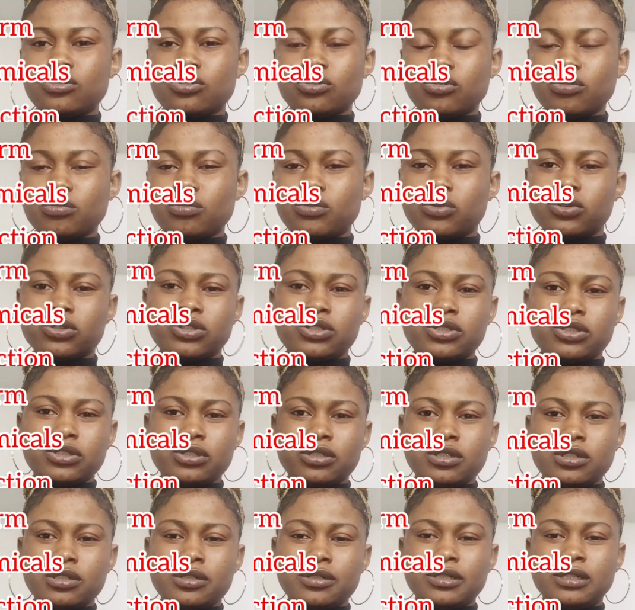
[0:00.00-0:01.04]
so much
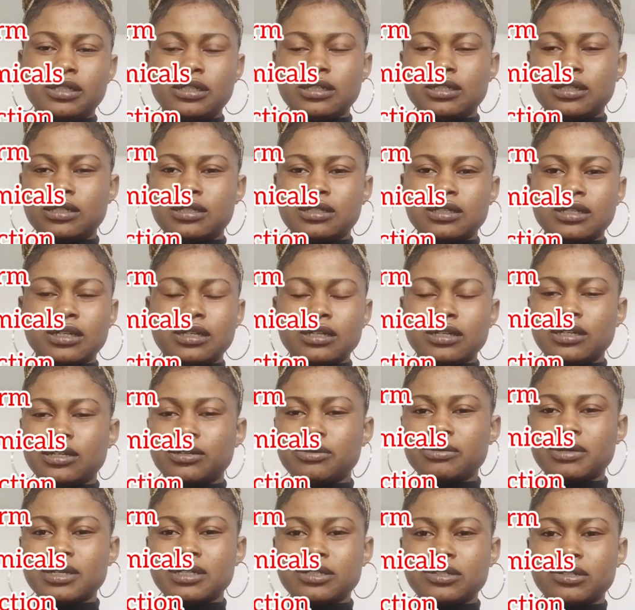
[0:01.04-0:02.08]
yeast and
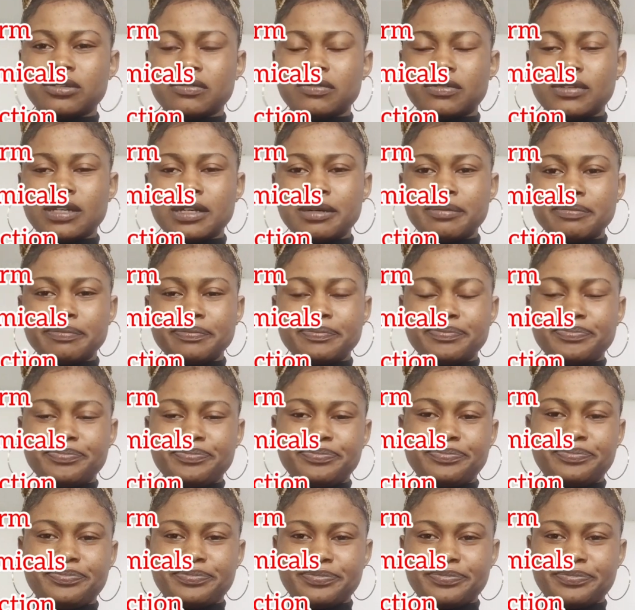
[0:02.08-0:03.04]
the rest of them.